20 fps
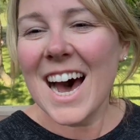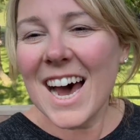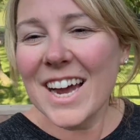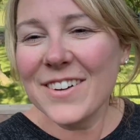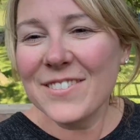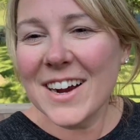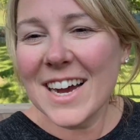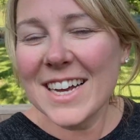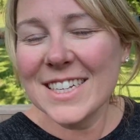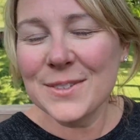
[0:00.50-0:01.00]

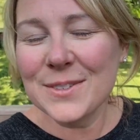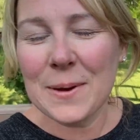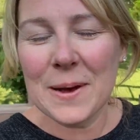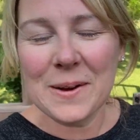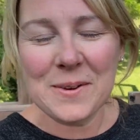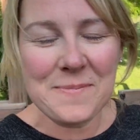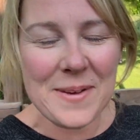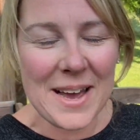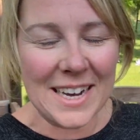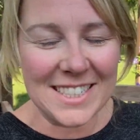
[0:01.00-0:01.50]
friends,
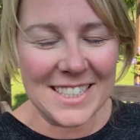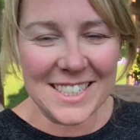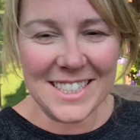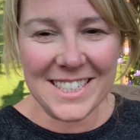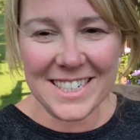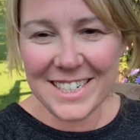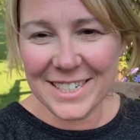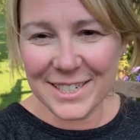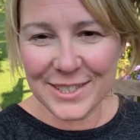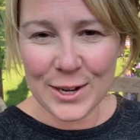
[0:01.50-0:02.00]
welcome back to
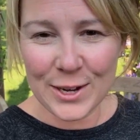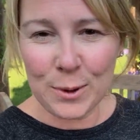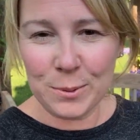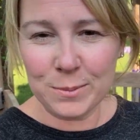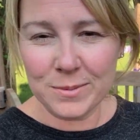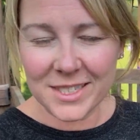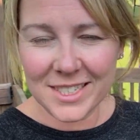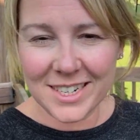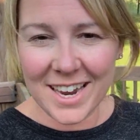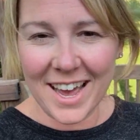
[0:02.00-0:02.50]
Sheena's
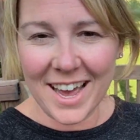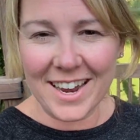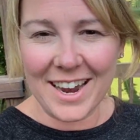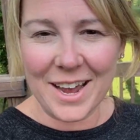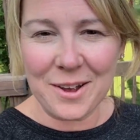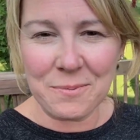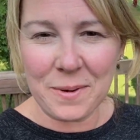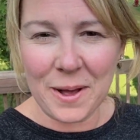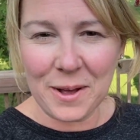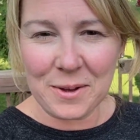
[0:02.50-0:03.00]
Homestead
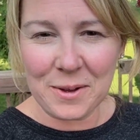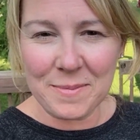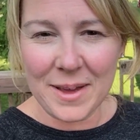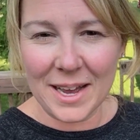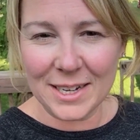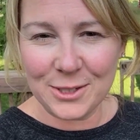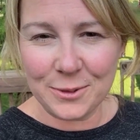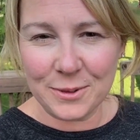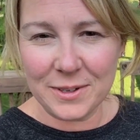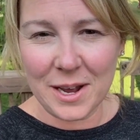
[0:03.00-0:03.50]
and welcome
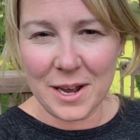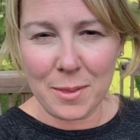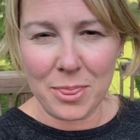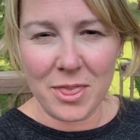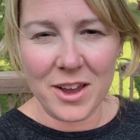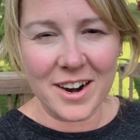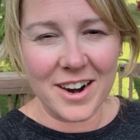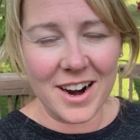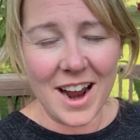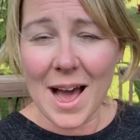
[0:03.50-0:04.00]
back to
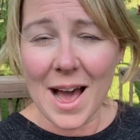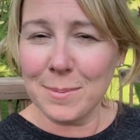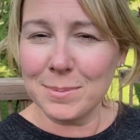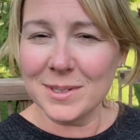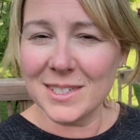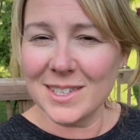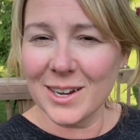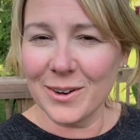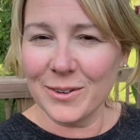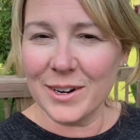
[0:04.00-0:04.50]
another
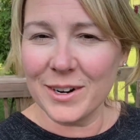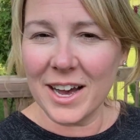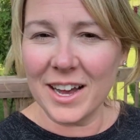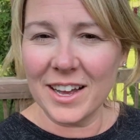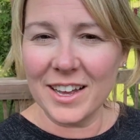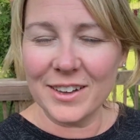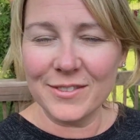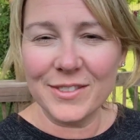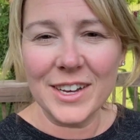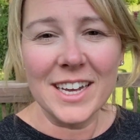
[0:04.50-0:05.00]
episode
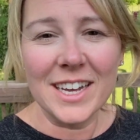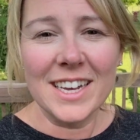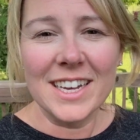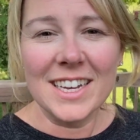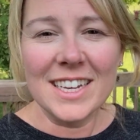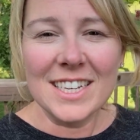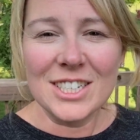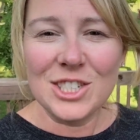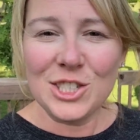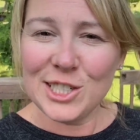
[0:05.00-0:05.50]
of
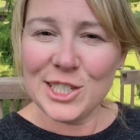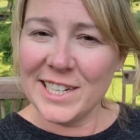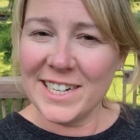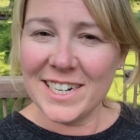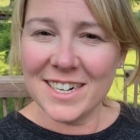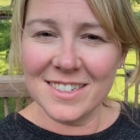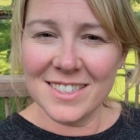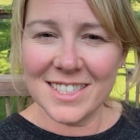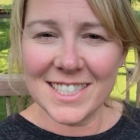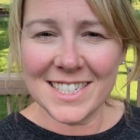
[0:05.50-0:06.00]

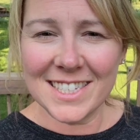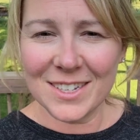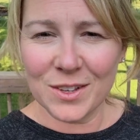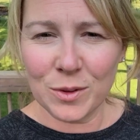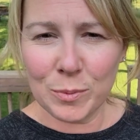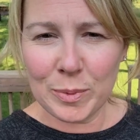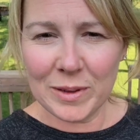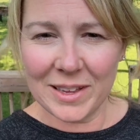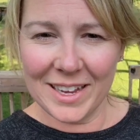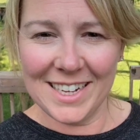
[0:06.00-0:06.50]
Sheena's Still
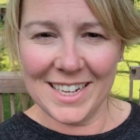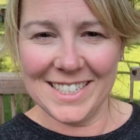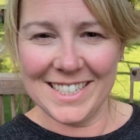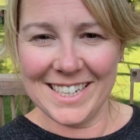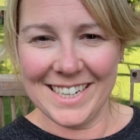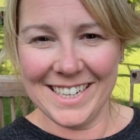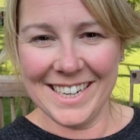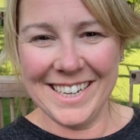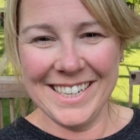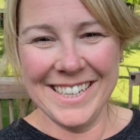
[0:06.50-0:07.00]

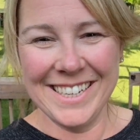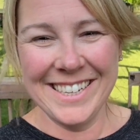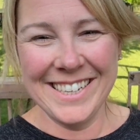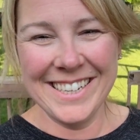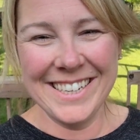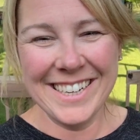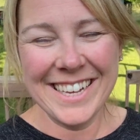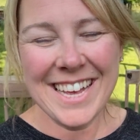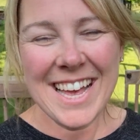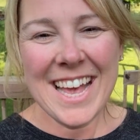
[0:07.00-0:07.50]
Planting.
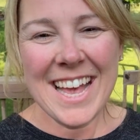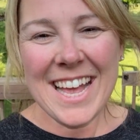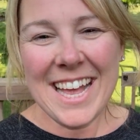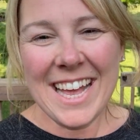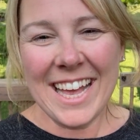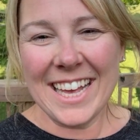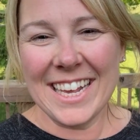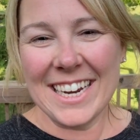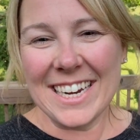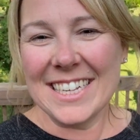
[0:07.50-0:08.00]

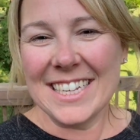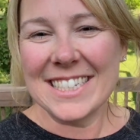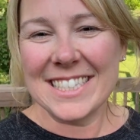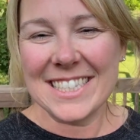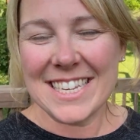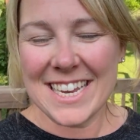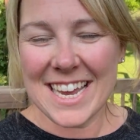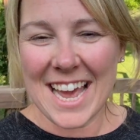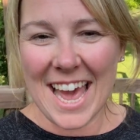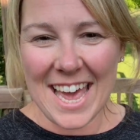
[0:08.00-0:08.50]
It is
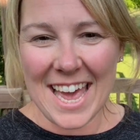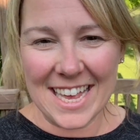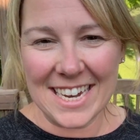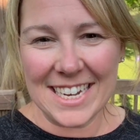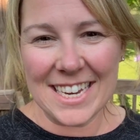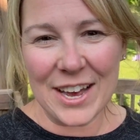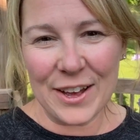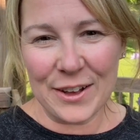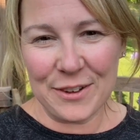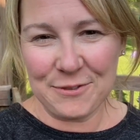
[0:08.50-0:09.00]
the
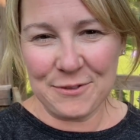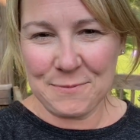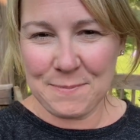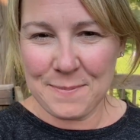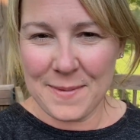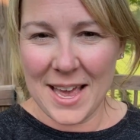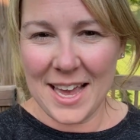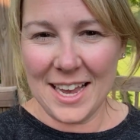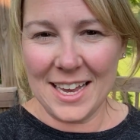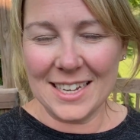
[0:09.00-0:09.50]
end of
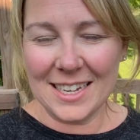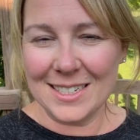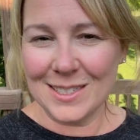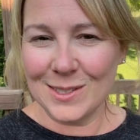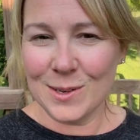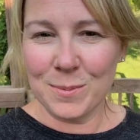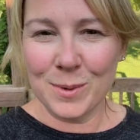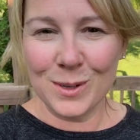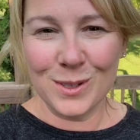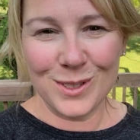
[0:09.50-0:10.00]
May, it is
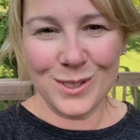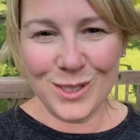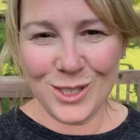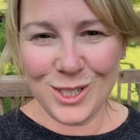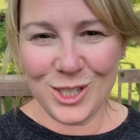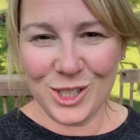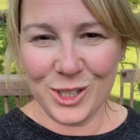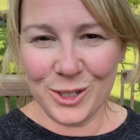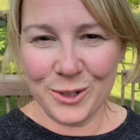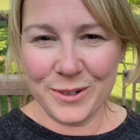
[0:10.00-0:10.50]
almost
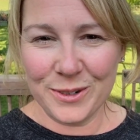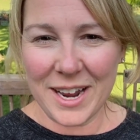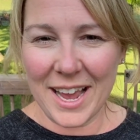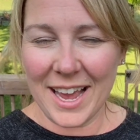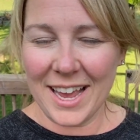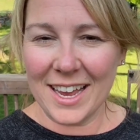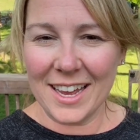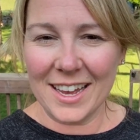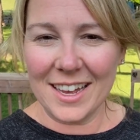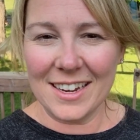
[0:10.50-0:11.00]
June,
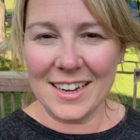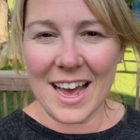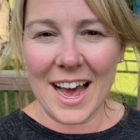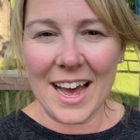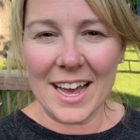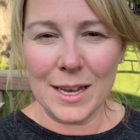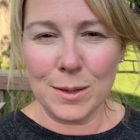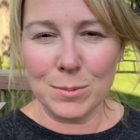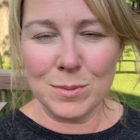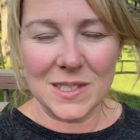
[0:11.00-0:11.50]
and
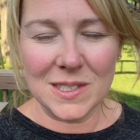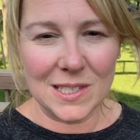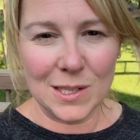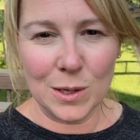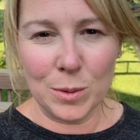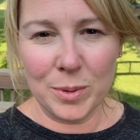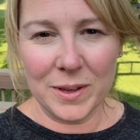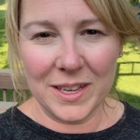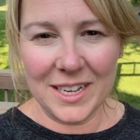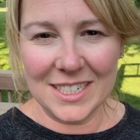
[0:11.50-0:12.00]
I am
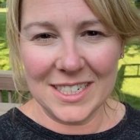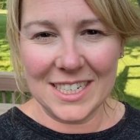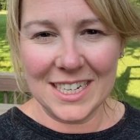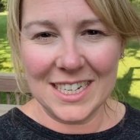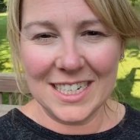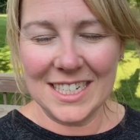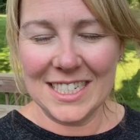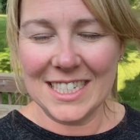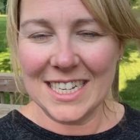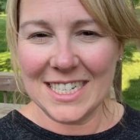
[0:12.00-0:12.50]
still
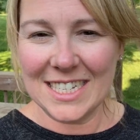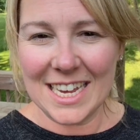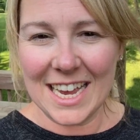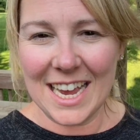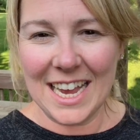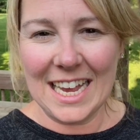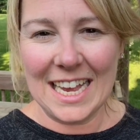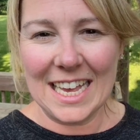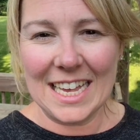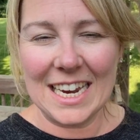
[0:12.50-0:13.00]
planting, and
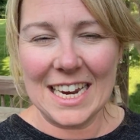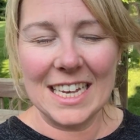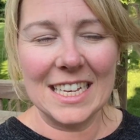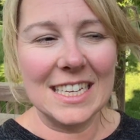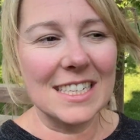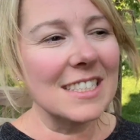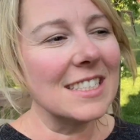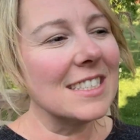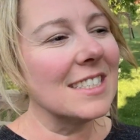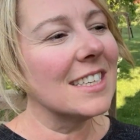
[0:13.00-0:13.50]
today it
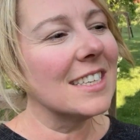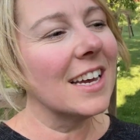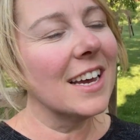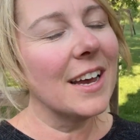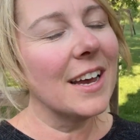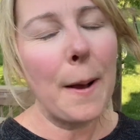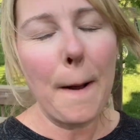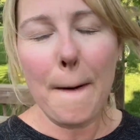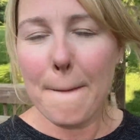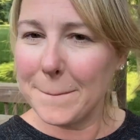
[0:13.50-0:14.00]
is
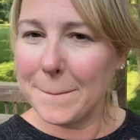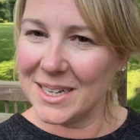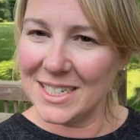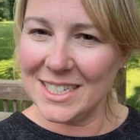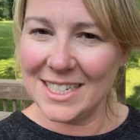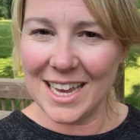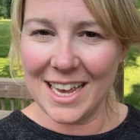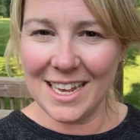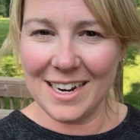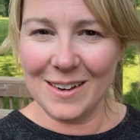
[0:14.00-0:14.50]

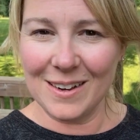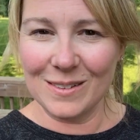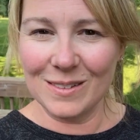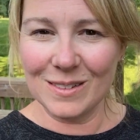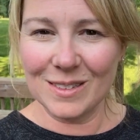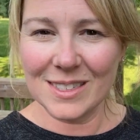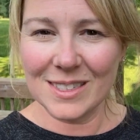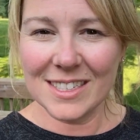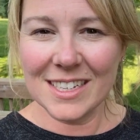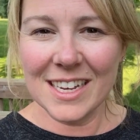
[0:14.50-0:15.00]

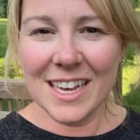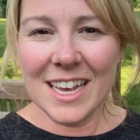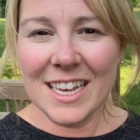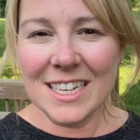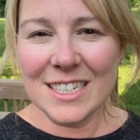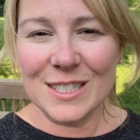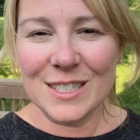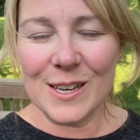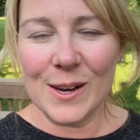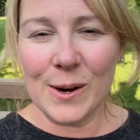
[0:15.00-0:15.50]
potatoes.
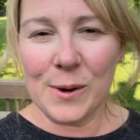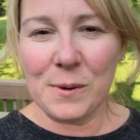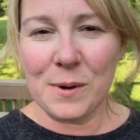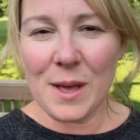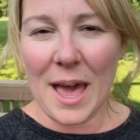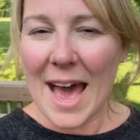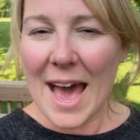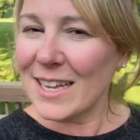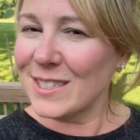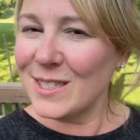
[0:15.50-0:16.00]
So
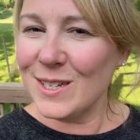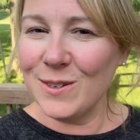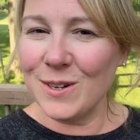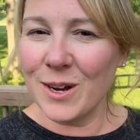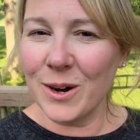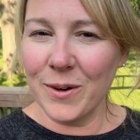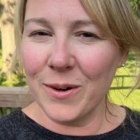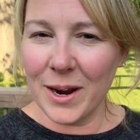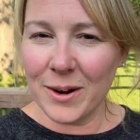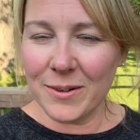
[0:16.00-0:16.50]
as you
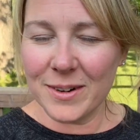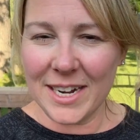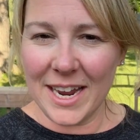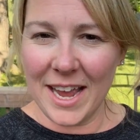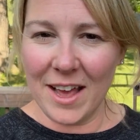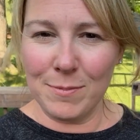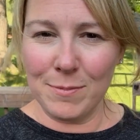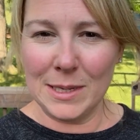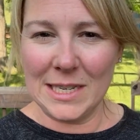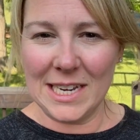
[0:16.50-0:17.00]
know, I already
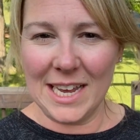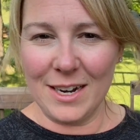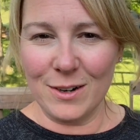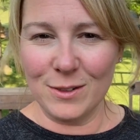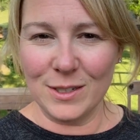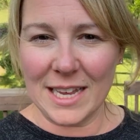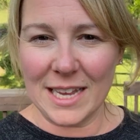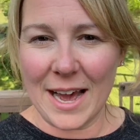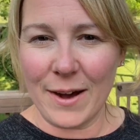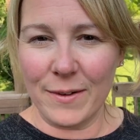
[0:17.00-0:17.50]
have
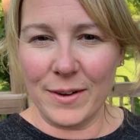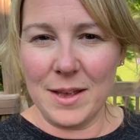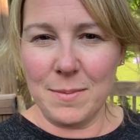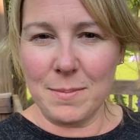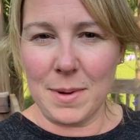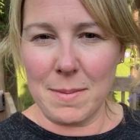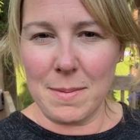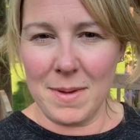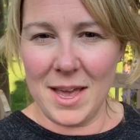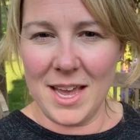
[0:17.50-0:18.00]
potatoes out in
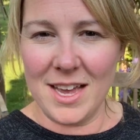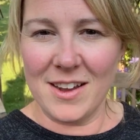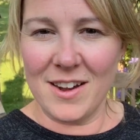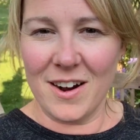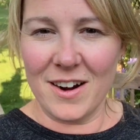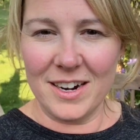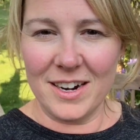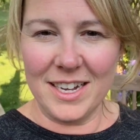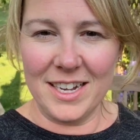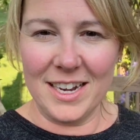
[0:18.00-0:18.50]
my main
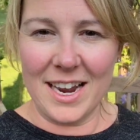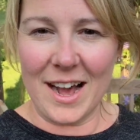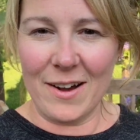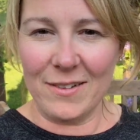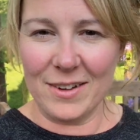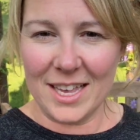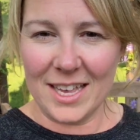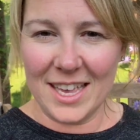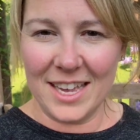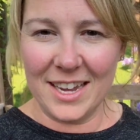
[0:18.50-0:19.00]
garden
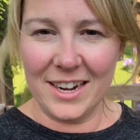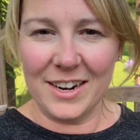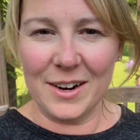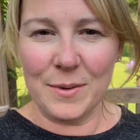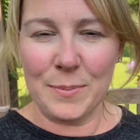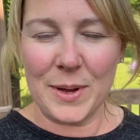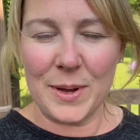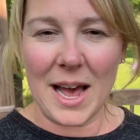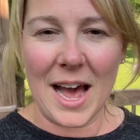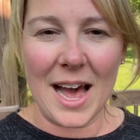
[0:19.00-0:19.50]
out here,
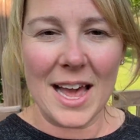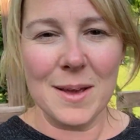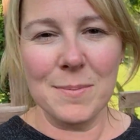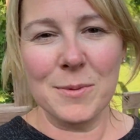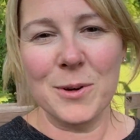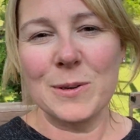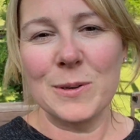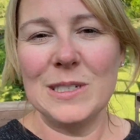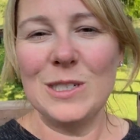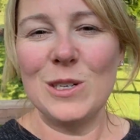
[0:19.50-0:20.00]
but I am
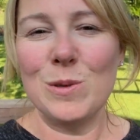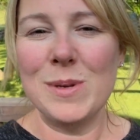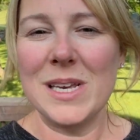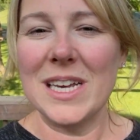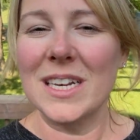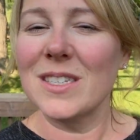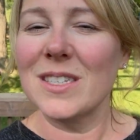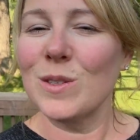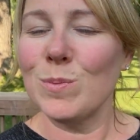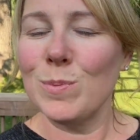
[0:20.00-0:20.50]
going to be
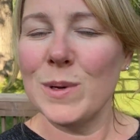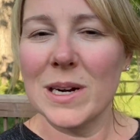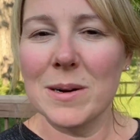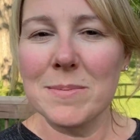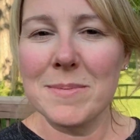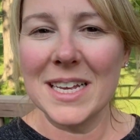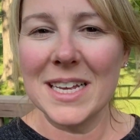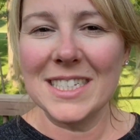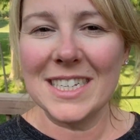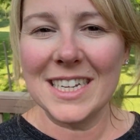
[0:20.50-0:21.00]

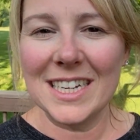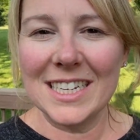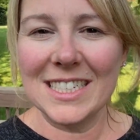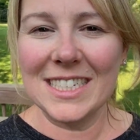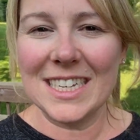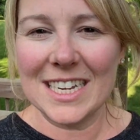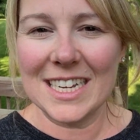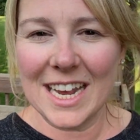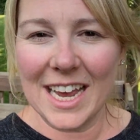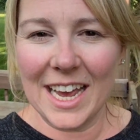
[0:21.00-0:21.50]
experimenting
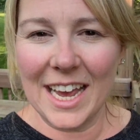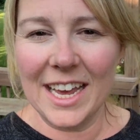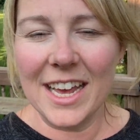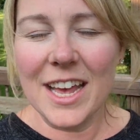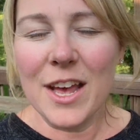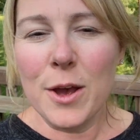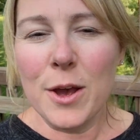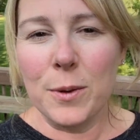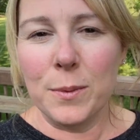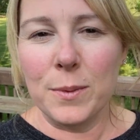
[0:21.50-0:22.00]
today
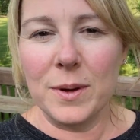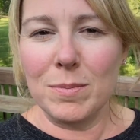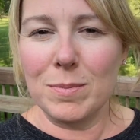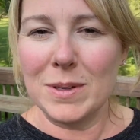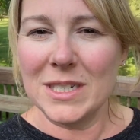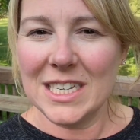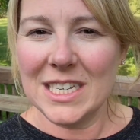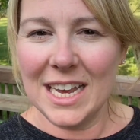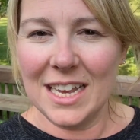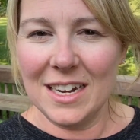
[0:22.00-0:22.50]
with
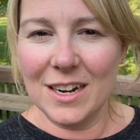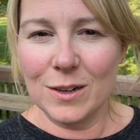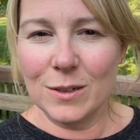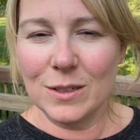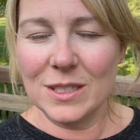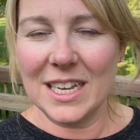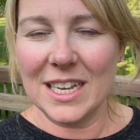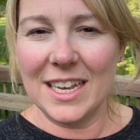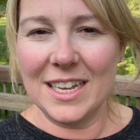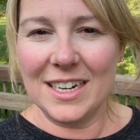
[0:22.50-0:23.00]

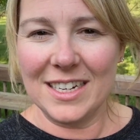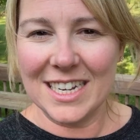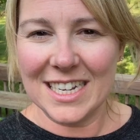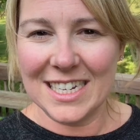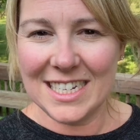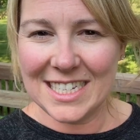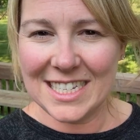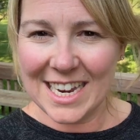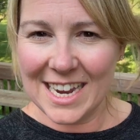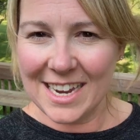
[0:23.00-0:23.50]
potatoes in
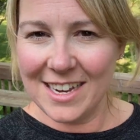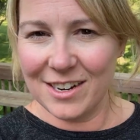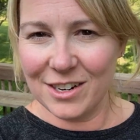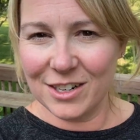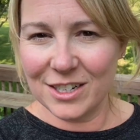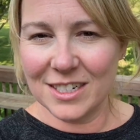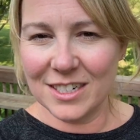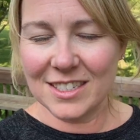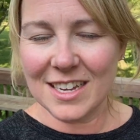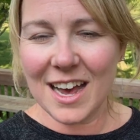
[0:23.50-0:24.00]

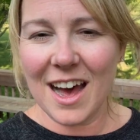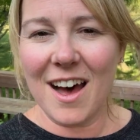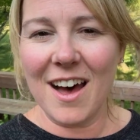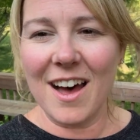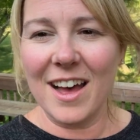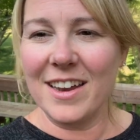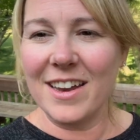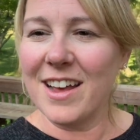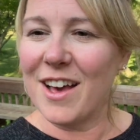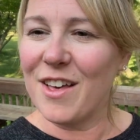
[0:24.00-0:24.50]
containers
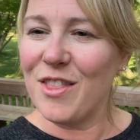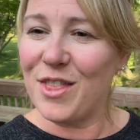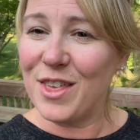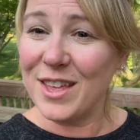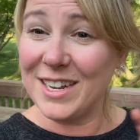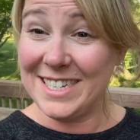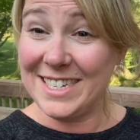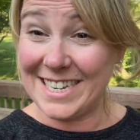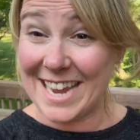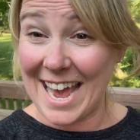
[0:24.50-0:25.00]
on the
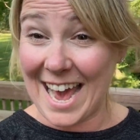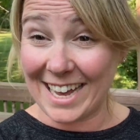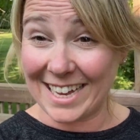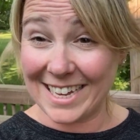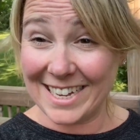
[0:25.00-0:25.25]
deck.